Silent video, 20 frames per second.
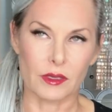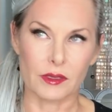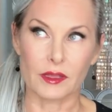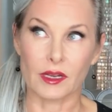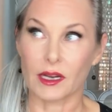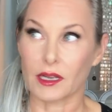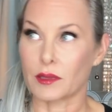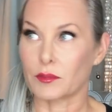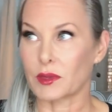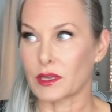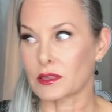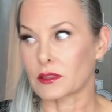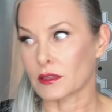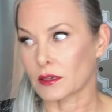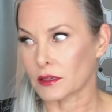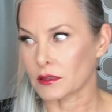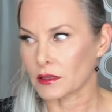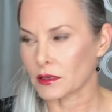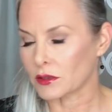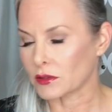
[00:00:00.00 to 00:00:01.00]
not that I eat pizza
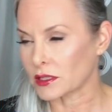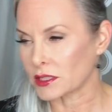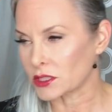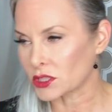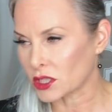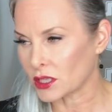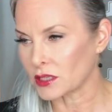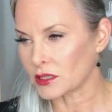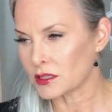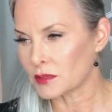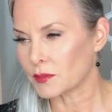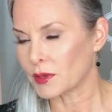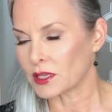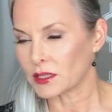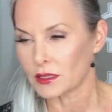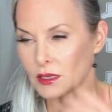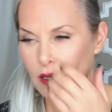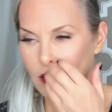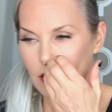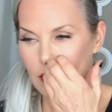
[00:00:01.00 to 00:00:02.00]
because I don't eat cheese,
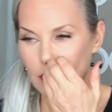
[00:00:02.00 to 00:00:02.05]
but